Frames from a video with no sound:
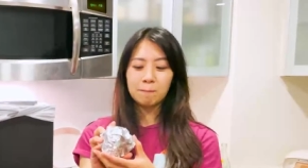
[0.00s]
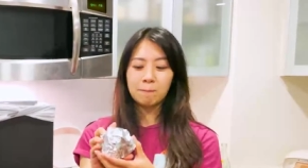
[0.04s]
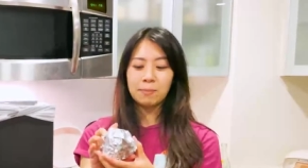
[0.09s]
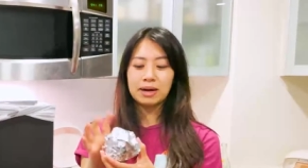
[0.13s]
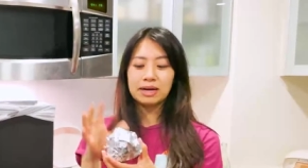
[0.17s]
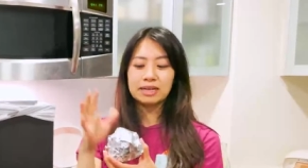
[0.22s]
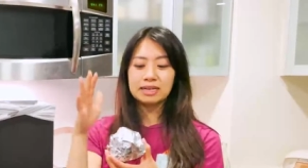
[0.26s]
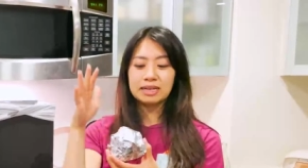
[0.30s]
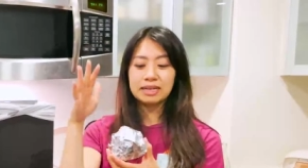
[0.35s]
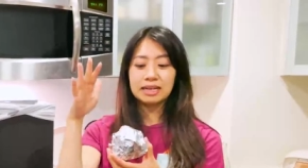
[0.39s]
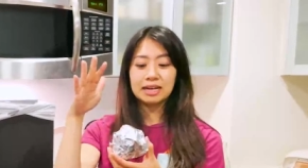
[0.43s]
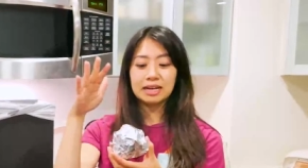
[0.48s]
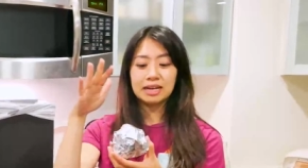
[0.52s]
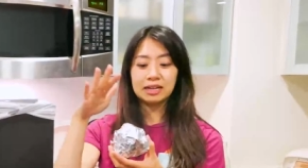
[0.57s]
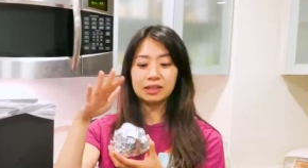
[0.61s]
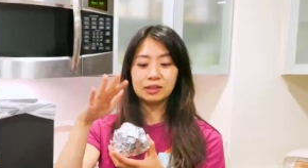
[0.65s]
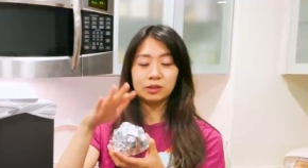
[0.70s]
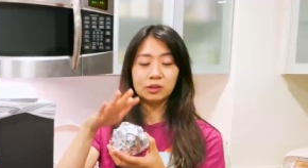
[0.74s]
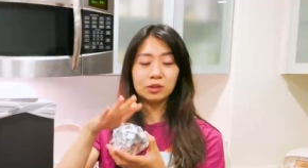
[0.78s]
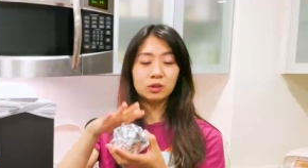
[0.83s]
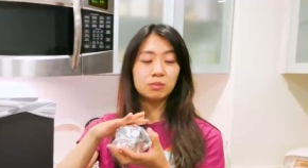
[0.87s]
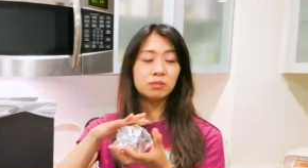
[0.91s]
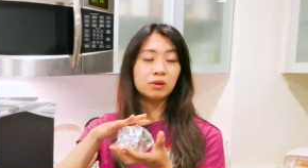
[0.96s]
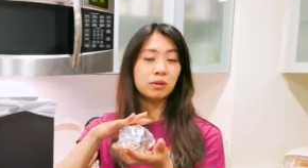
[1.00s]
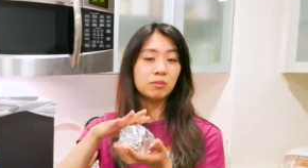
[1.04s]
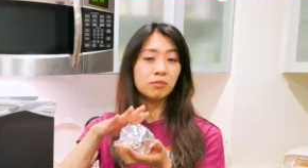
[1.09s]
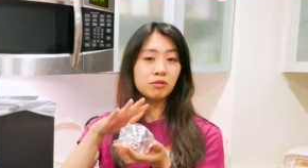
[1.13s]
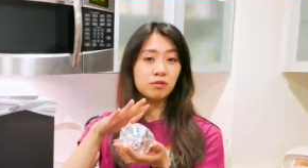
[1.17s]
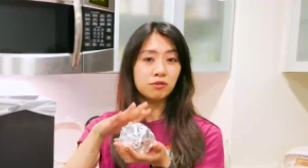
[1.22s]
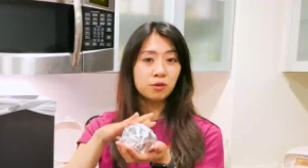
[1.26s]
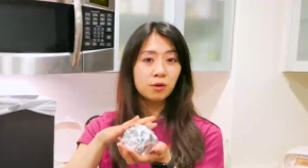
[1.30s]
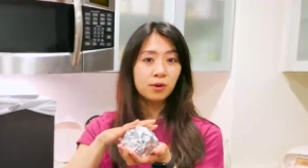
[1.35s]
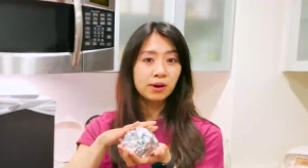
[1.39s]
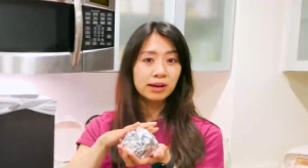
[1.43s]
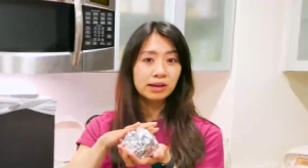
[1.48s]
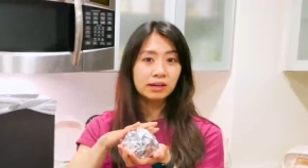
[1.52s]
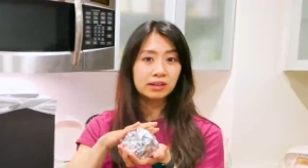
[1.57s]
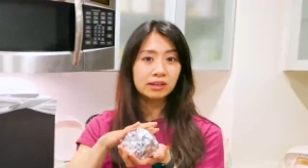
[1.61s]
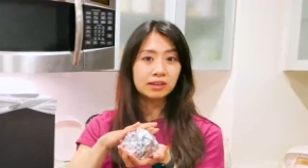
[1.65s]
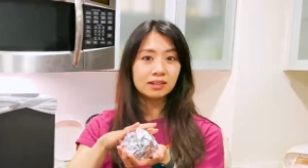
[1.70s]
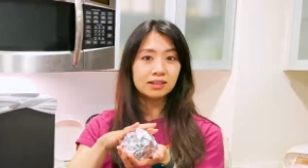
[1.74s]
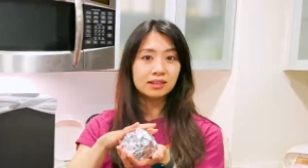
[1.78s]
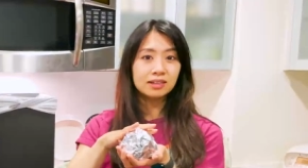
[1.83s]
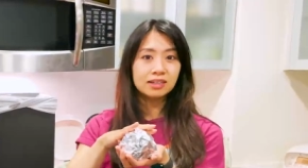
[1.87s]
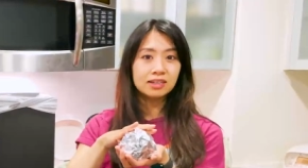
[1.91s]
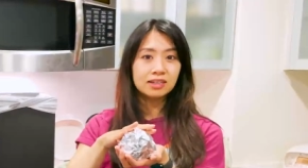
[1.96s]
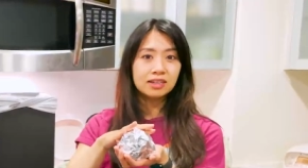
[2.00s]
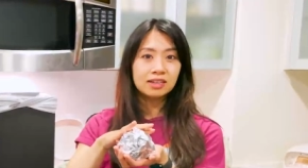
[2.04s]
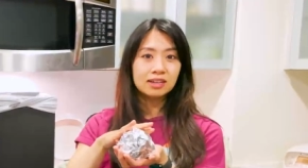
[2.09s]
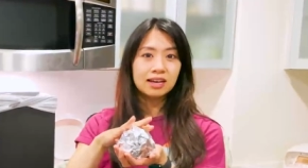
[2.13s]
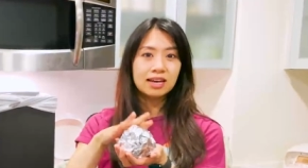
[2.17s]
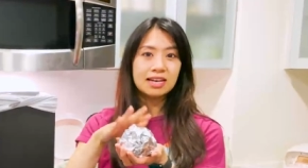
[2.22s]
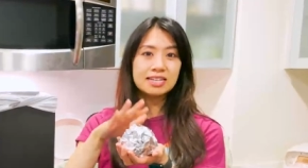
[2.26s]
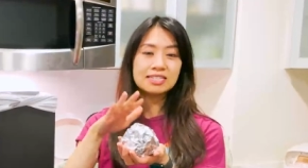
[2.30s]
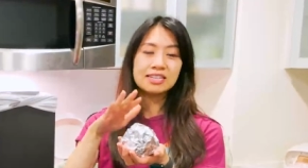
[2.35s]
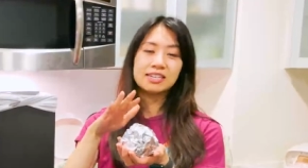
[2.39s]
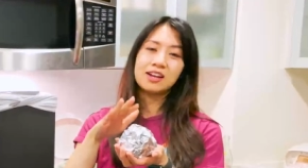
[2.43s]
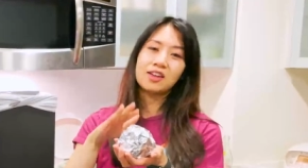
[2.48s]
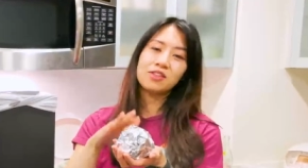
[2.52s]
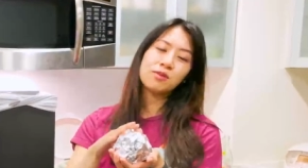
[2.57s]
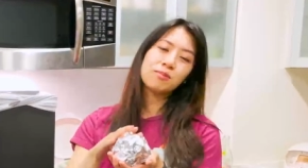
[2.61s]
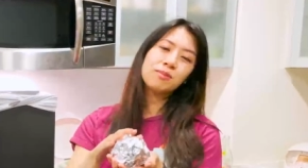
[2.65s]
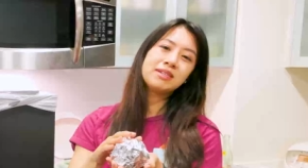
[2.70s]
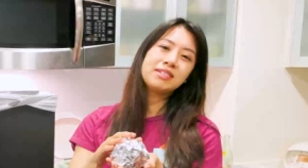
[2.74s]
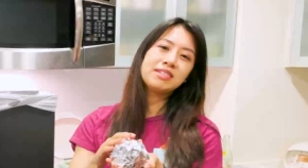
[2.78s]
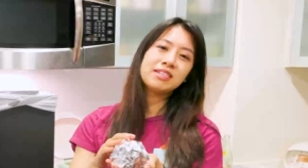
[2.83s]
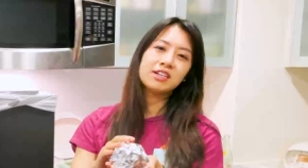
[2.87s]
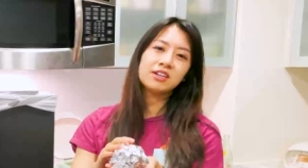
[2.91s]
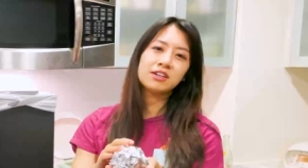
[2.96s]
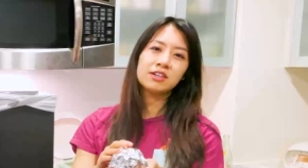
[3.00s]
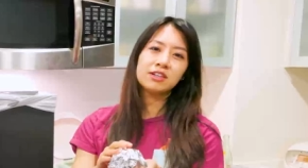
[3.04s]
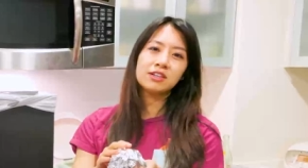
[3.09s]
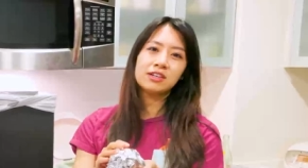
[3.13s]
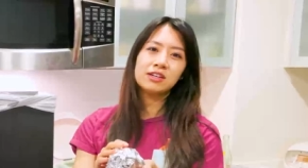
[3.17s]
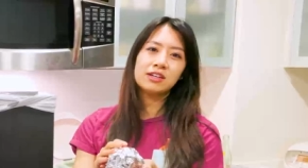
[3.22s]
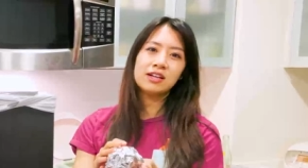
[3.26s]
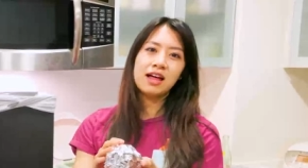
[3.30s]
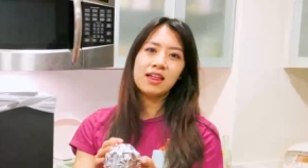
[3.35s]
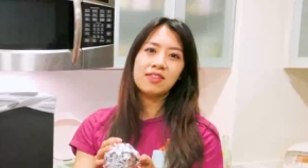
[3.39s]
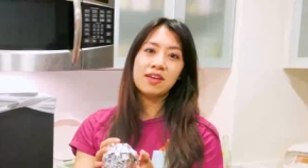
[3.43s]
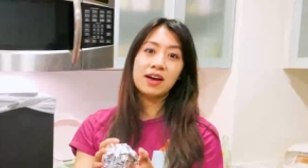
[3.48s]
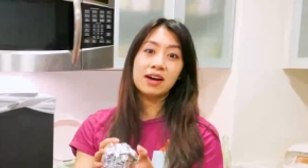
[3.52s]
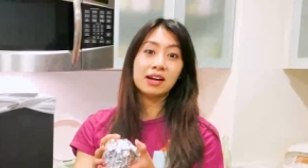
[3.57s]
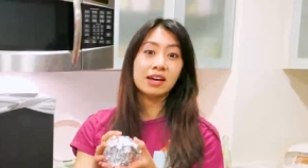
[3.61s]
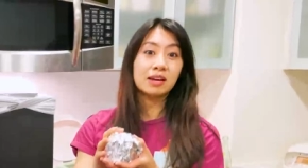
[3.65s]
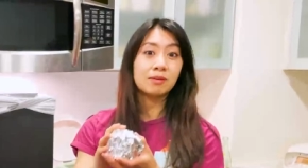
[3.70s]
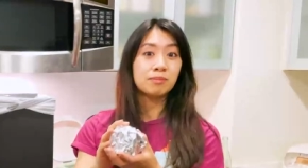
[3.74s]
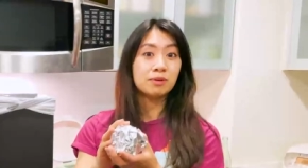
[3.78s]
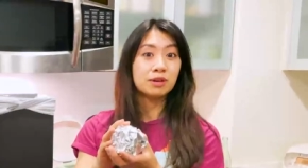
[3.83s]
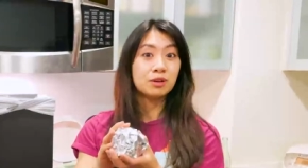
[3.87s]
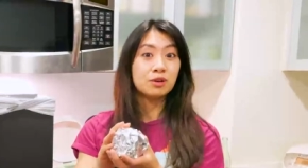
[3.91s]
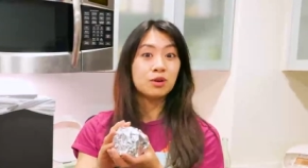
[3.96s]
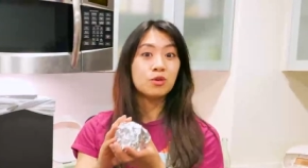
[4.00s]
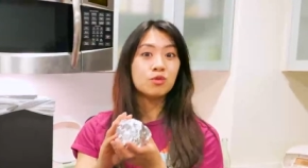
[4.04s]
but aluminum foil is another material that can be